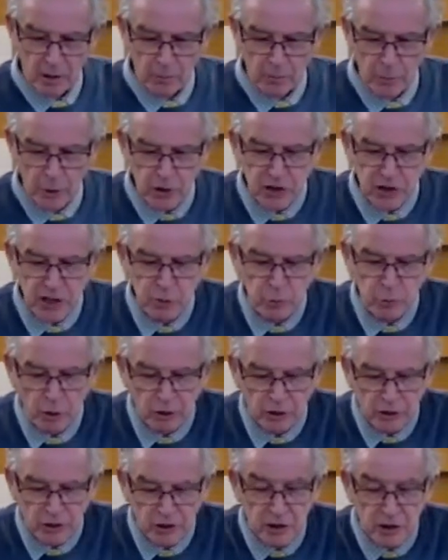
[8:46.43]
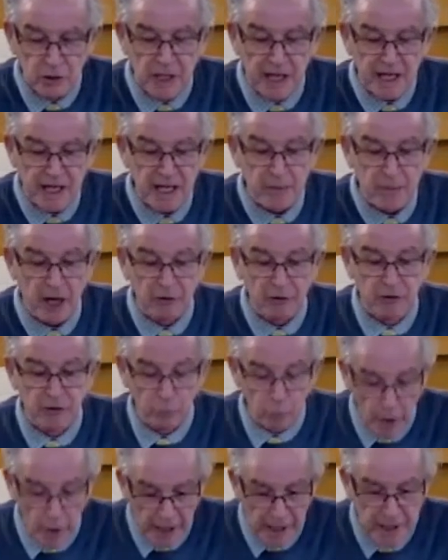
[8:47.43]
but she wants to get him out of the
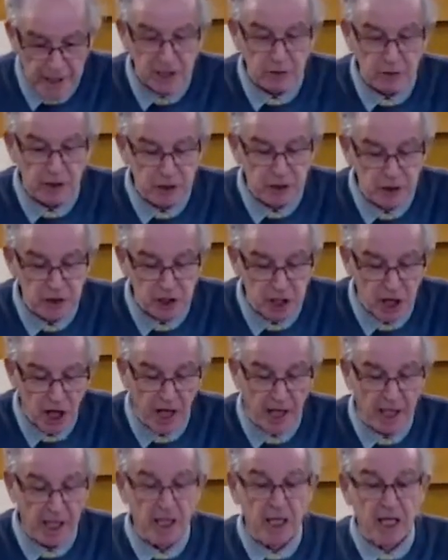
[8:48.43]
way so he doesn't die.